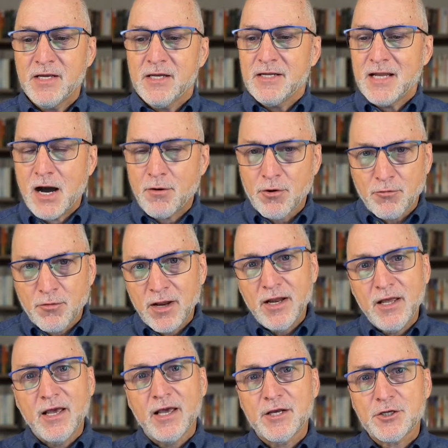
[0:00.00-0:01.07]
Now we're
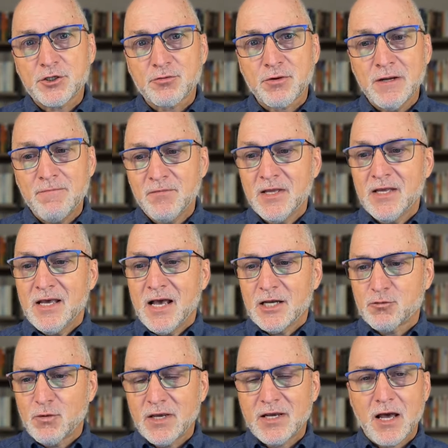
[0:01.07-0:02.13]
reading history as
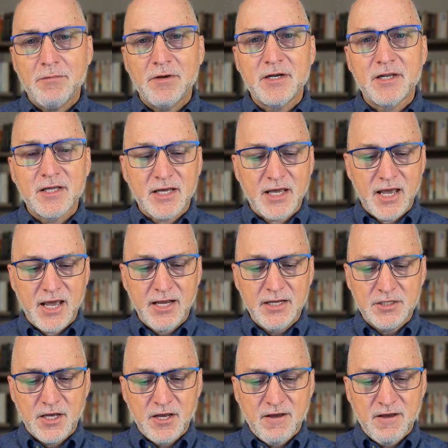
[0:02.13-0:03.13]
we come into the Kings,